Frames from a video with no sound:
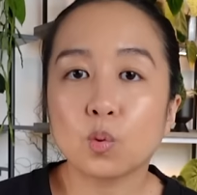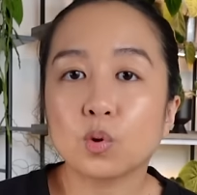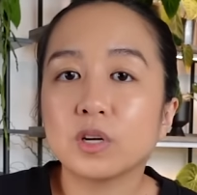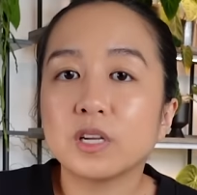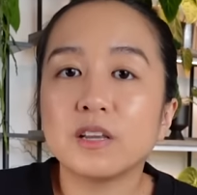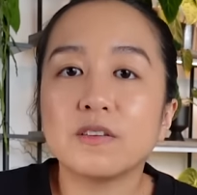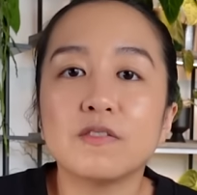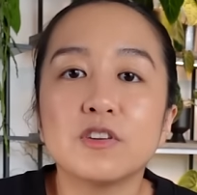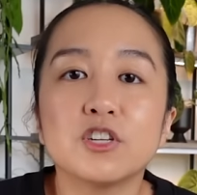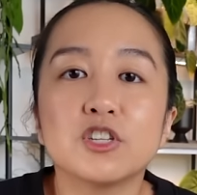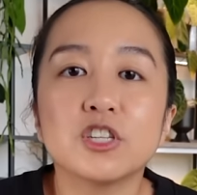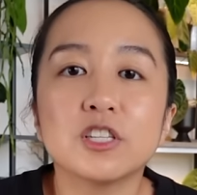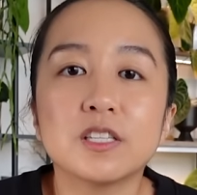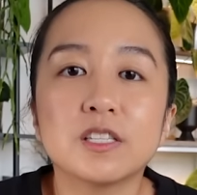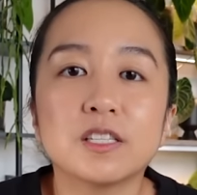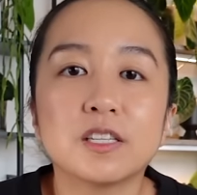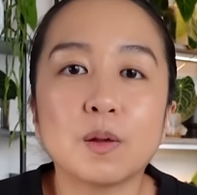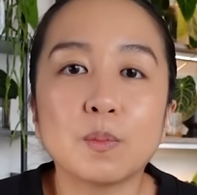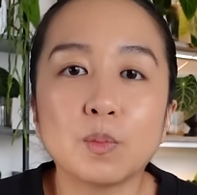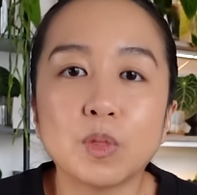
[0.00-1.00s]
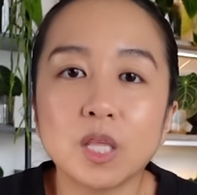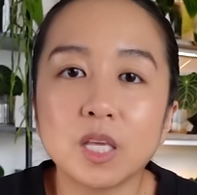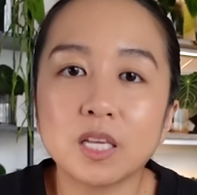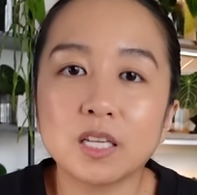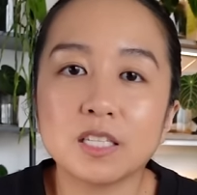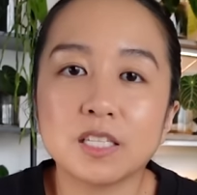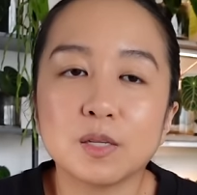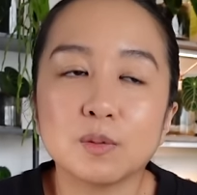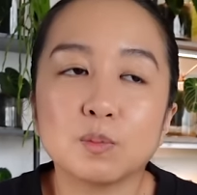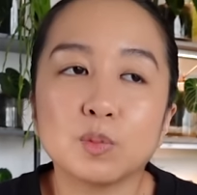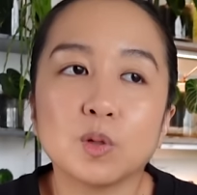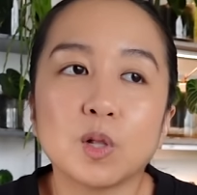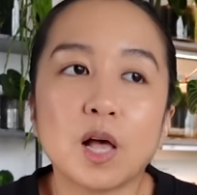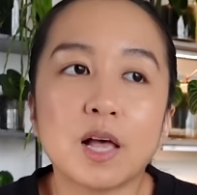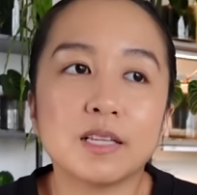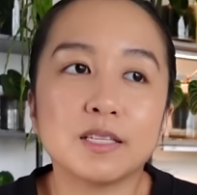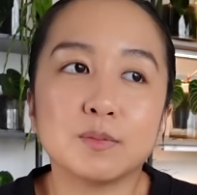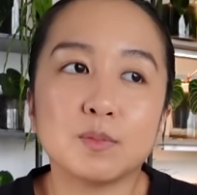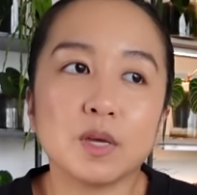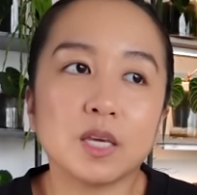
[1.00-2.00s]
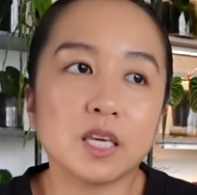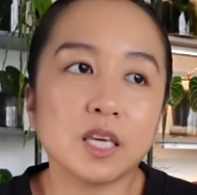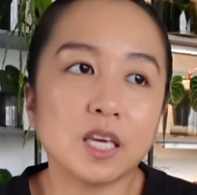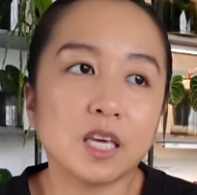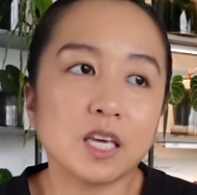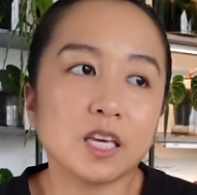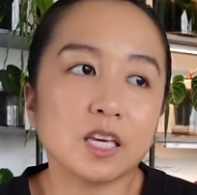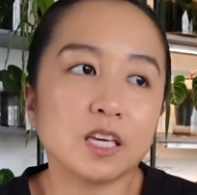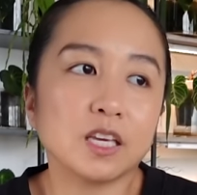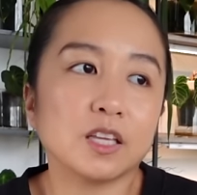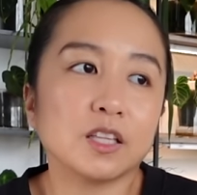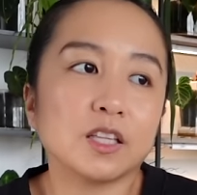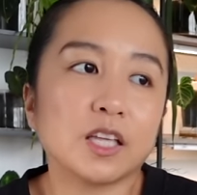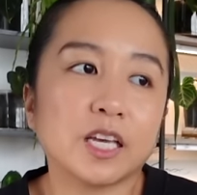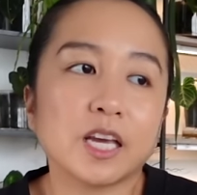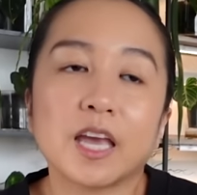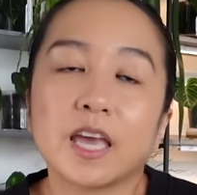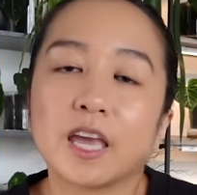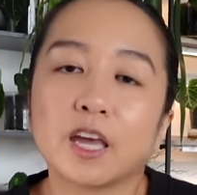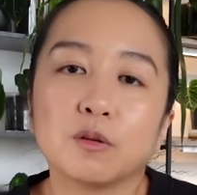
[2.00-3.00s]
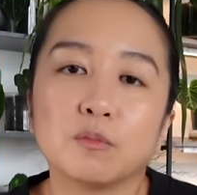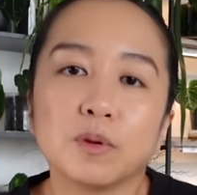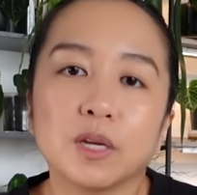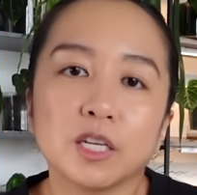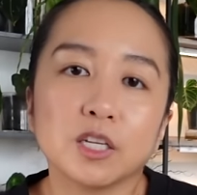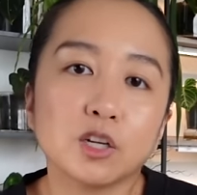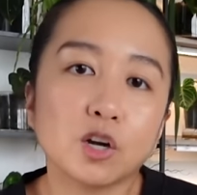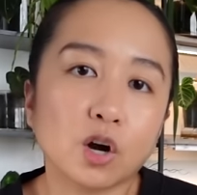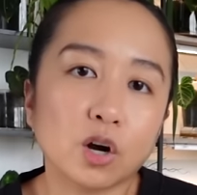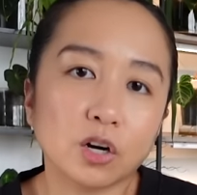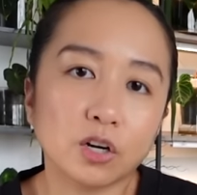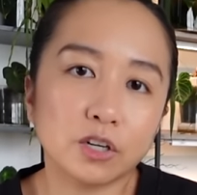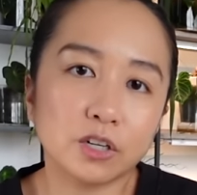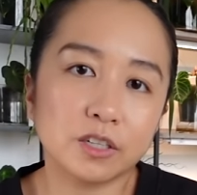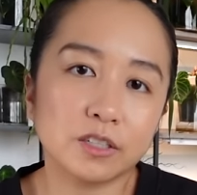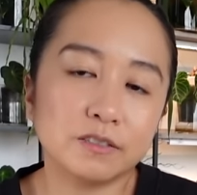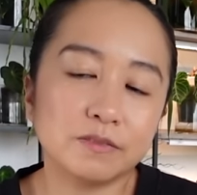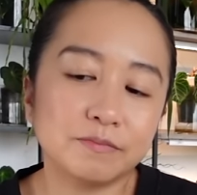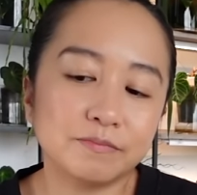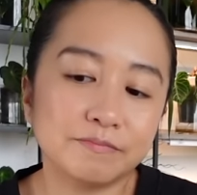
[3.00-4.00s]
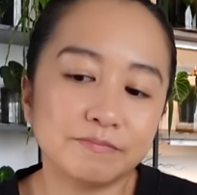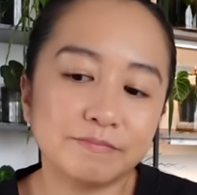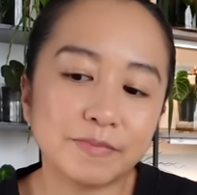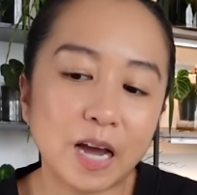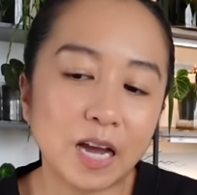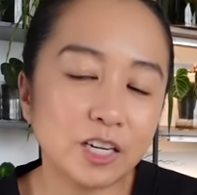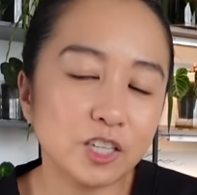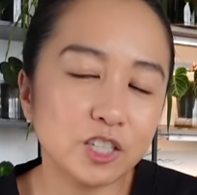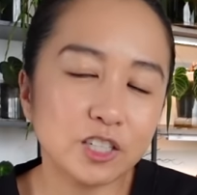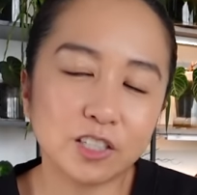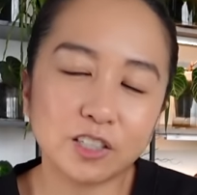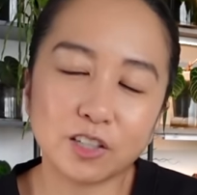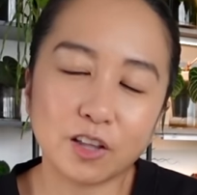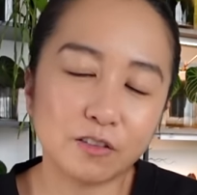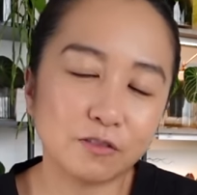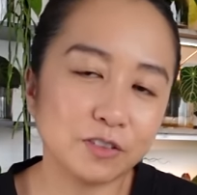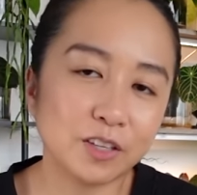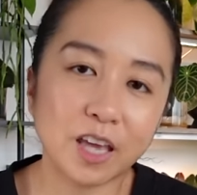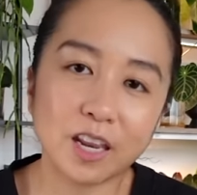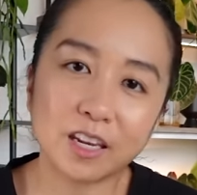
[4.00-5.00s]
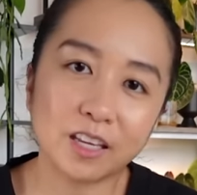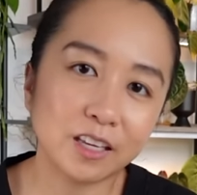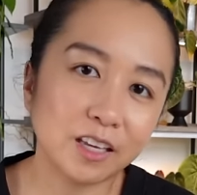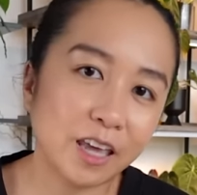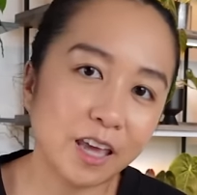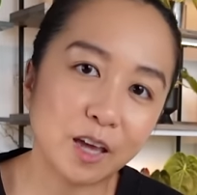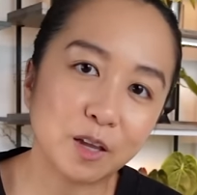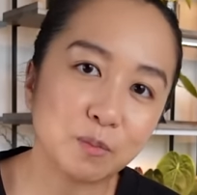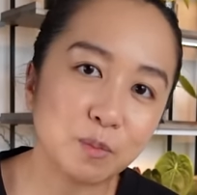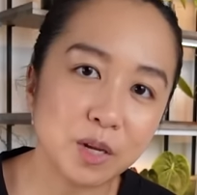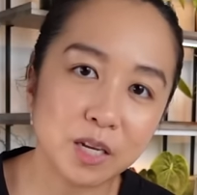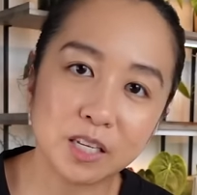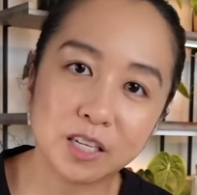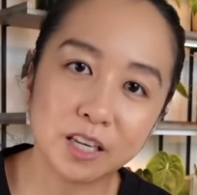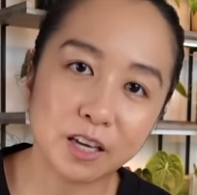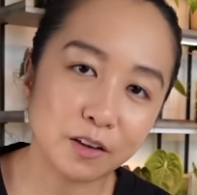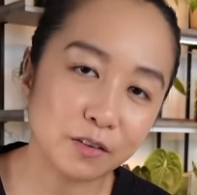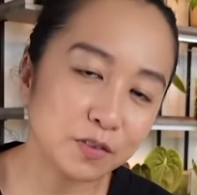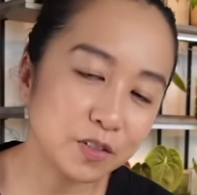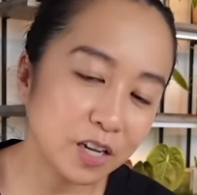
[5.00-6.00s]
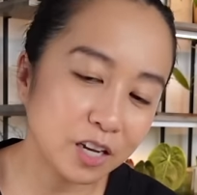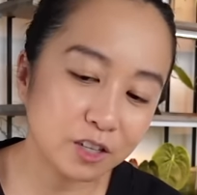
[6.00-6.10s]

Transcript: Or even just something simple as making like a handmade card I just love getting handmade gifts.